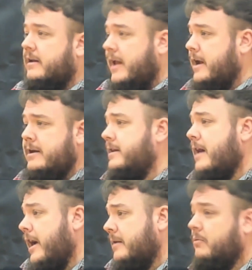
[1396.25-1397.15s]

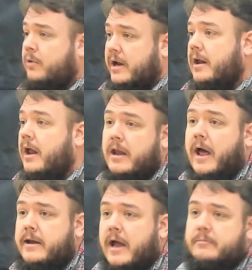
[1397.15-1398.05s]

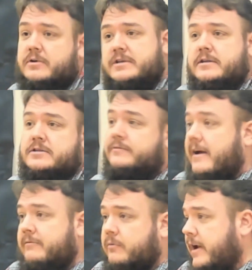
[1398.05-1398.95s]
99.99%
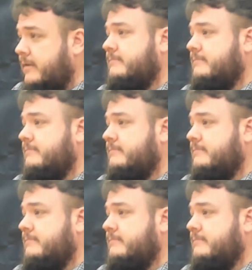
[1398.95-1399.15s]
survival rate.